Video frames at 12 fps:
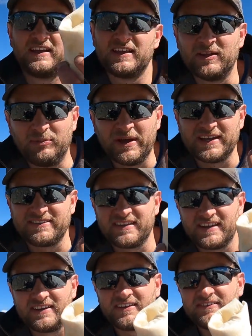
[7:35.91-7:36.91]
The best
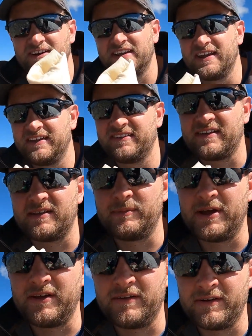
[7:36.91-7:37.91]
thing you'll ever taste on the
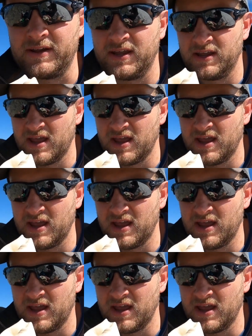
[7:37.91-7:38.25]
mountain.